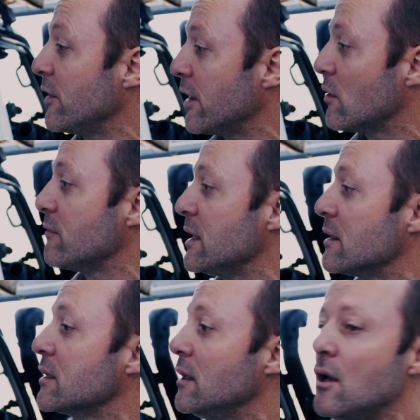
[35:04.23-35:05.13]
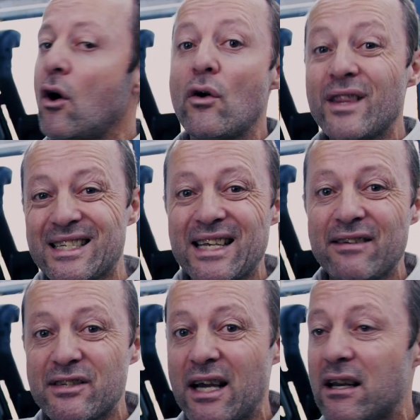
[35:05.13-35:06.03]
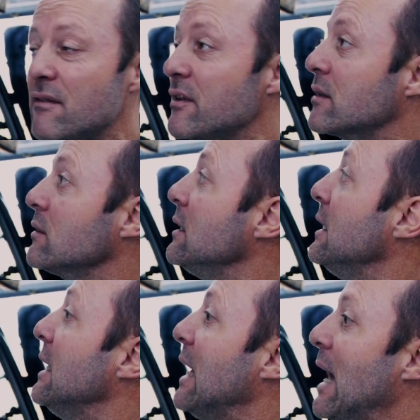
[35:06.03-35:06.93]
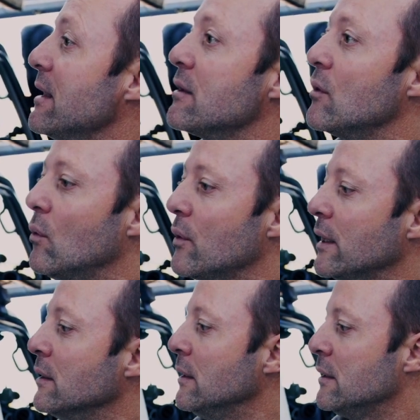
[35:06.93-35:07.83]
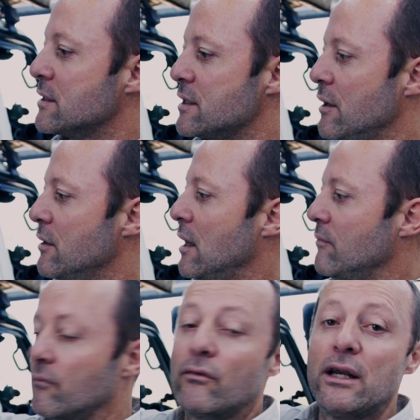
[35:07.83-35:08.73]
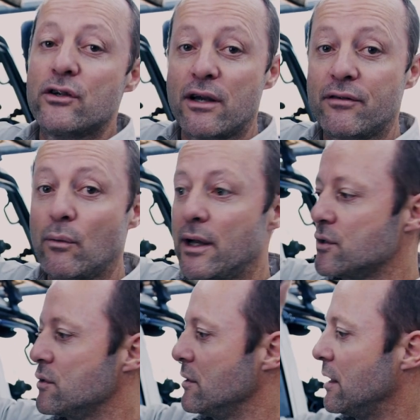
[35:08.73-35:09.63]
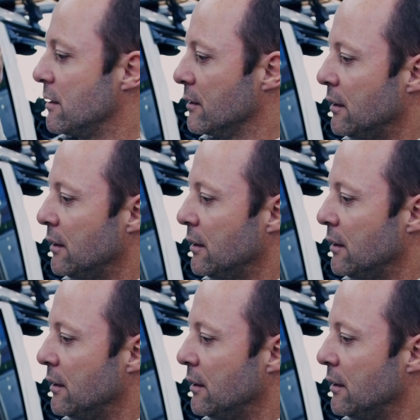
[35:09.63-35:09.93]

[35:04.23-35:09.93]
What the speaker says: Very convenient, on the safe side of the vehicle, under the awning. So I'm really chuffed the way it's turned out.